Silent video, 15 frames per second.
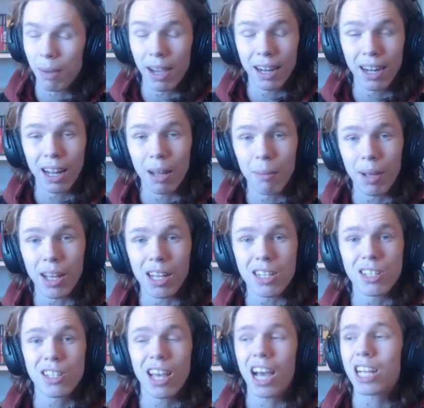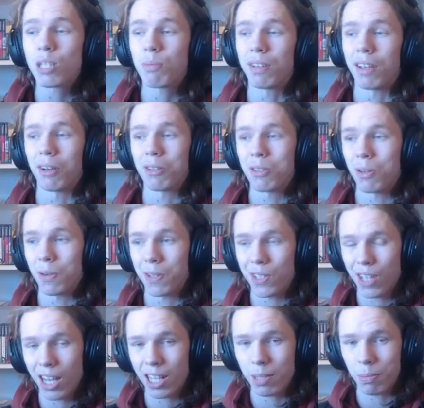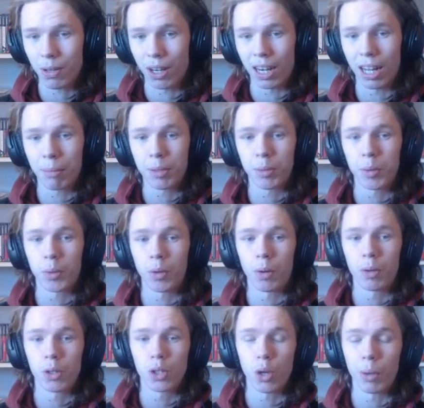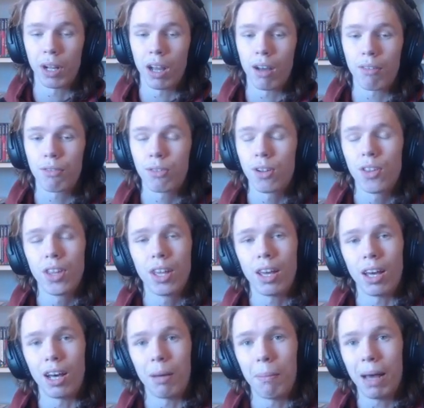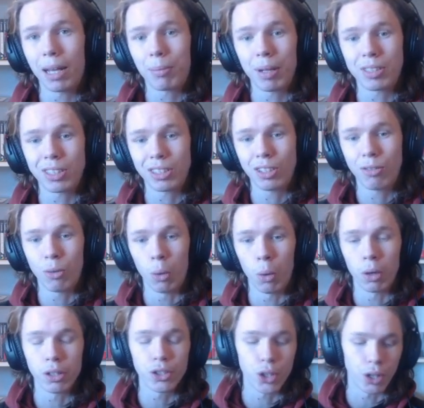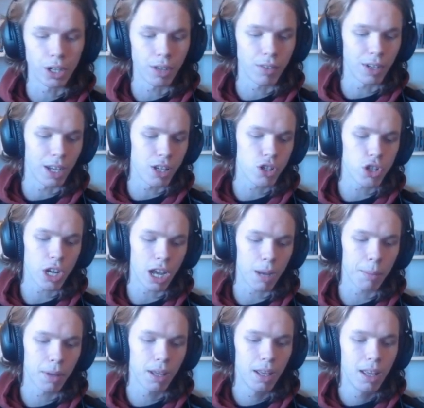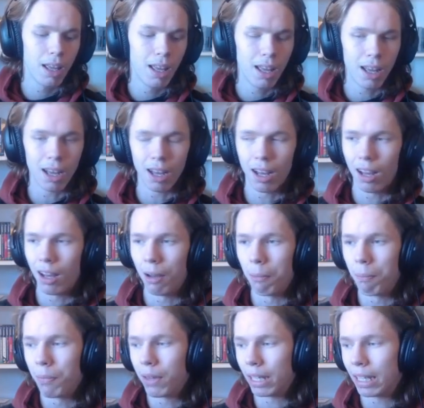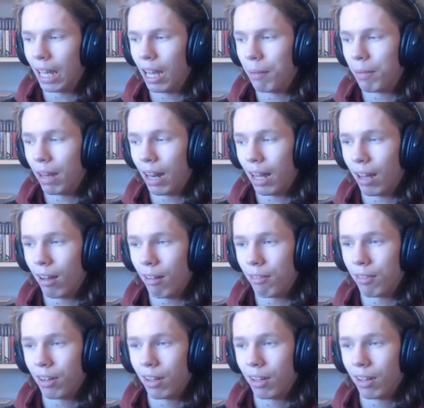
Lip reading: My name is Kaspi, also known as Casper, and I'm going to be showing off Macbat 64, Journey of a Nice Chap, a game that I have